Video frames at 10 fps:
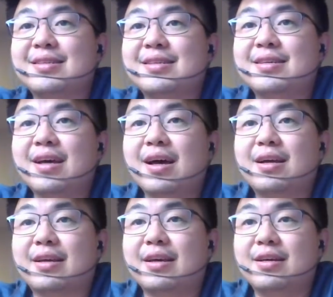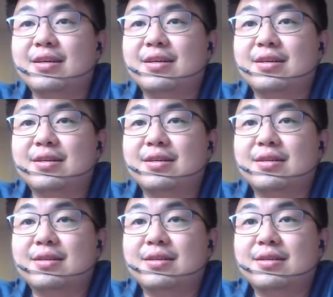Okay.
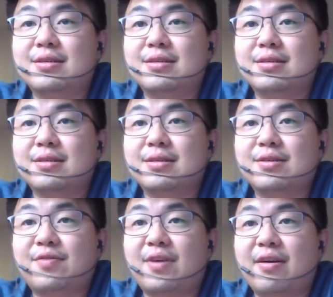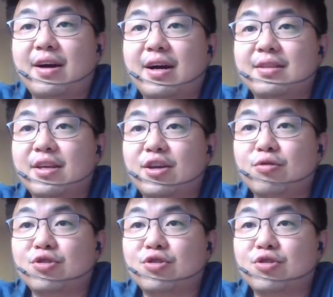Farhan, thank you, Sean.